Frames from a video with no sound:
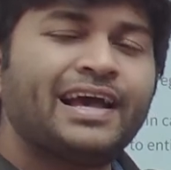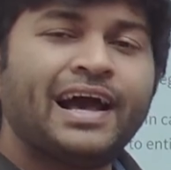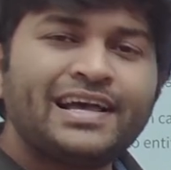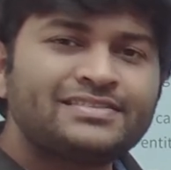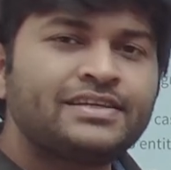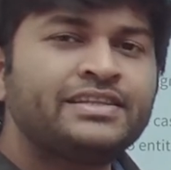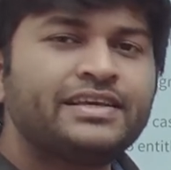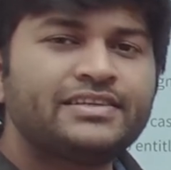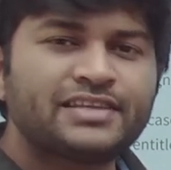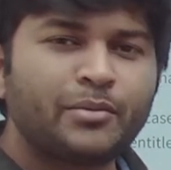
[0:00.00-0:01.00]
asked in the
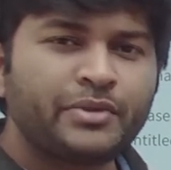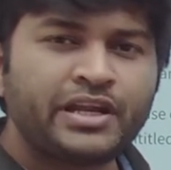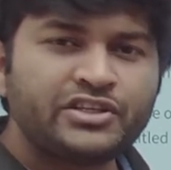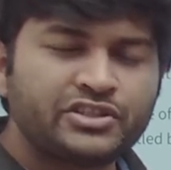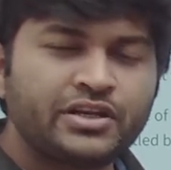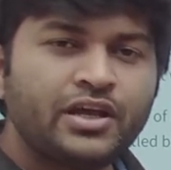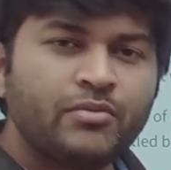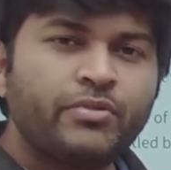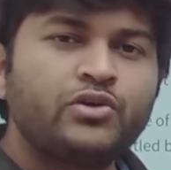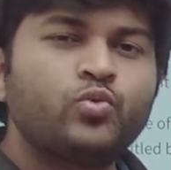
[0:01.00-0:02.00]
examination.
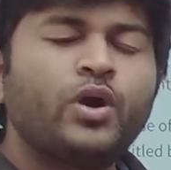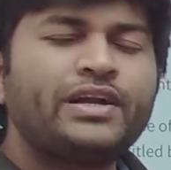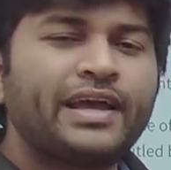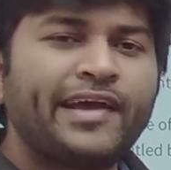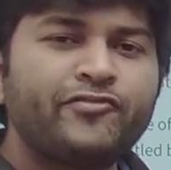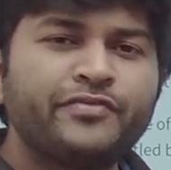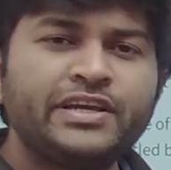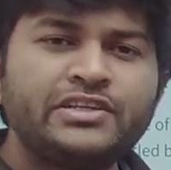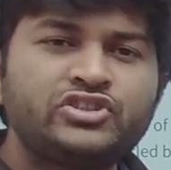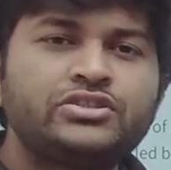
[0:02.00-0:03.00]
But what have
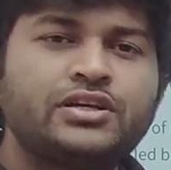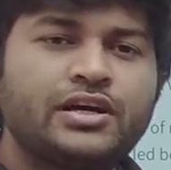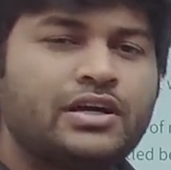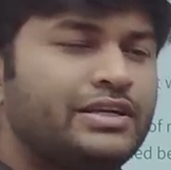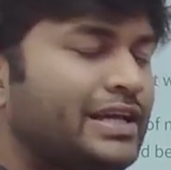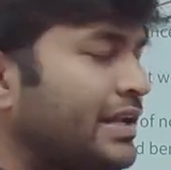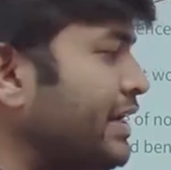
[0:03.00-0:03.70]
we uh, done